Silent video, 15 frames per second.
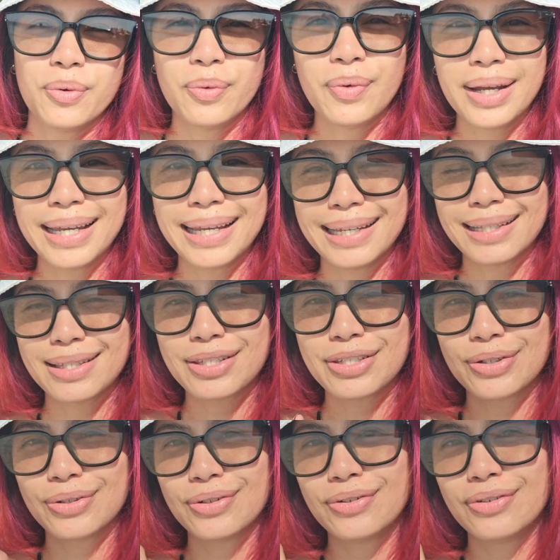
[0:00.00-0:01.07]
Wait,
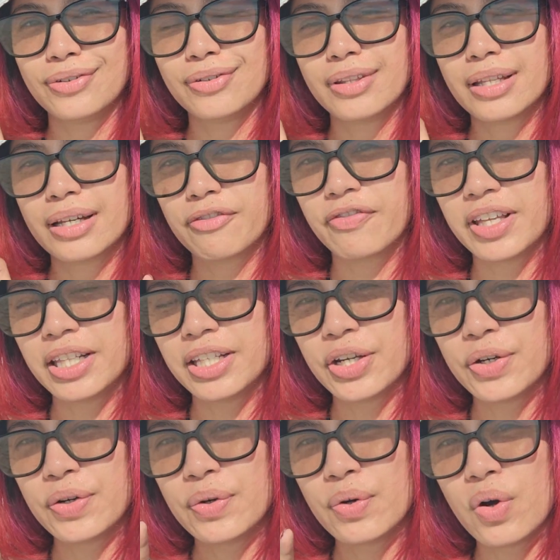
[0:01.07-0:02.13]
so the
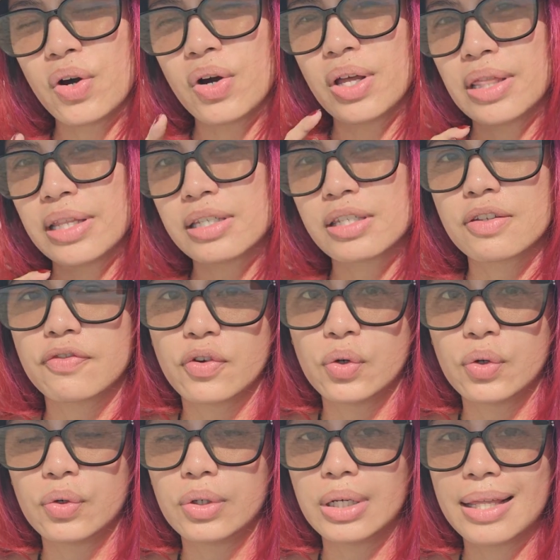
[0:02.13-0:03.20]
video on this
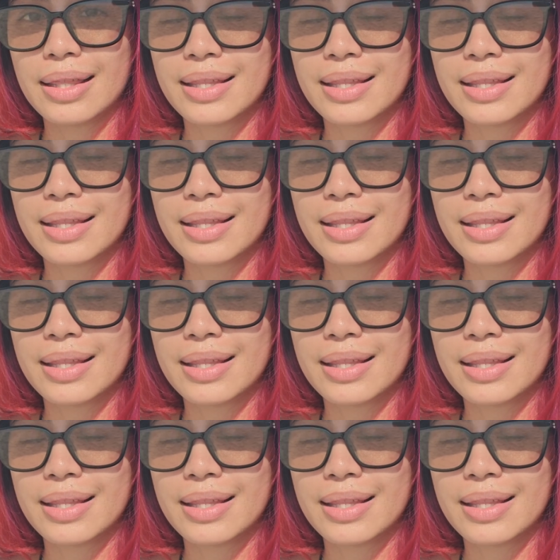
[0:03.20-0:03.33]
phone,